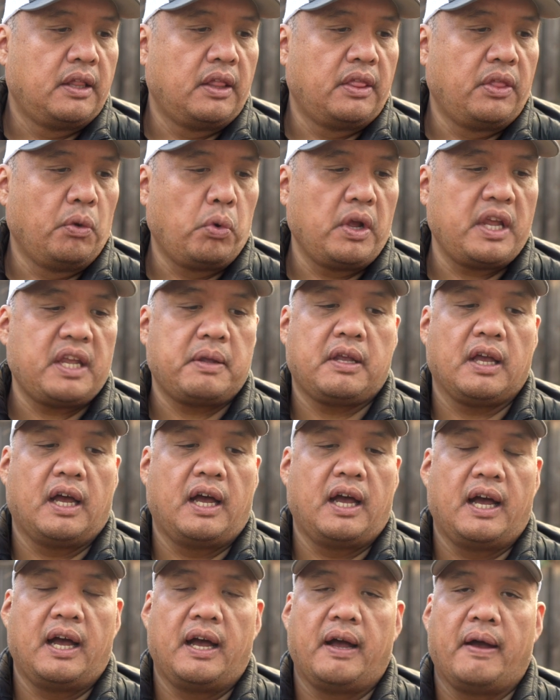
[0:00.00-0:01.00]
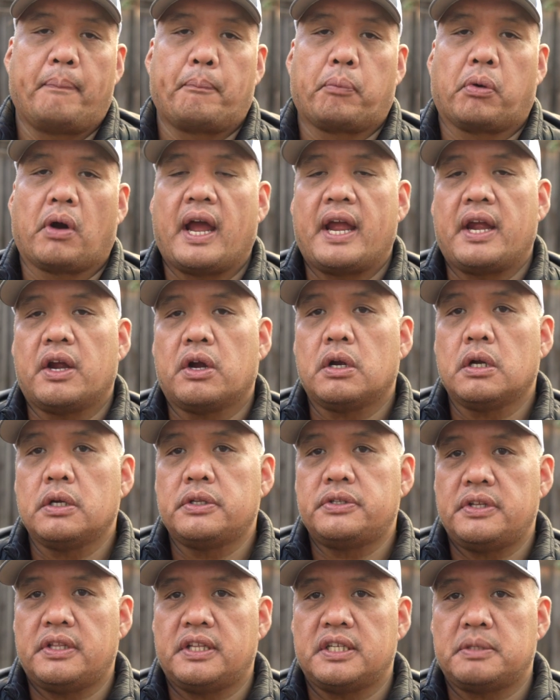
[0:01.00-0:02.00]
the week prior
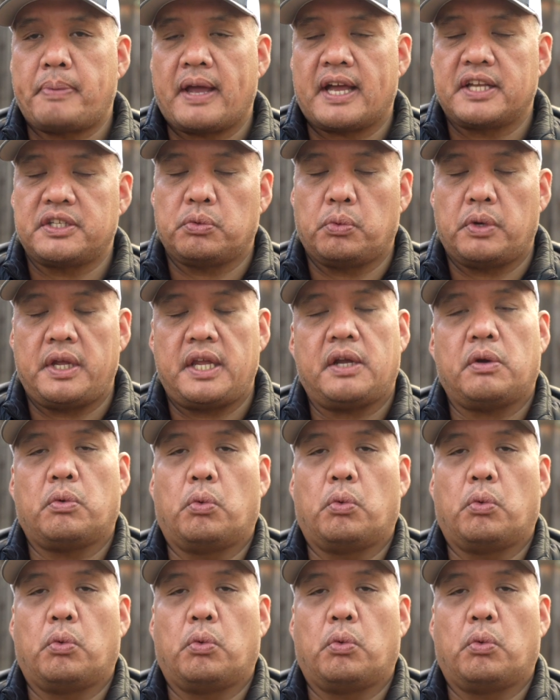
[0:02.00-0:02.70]
to this past week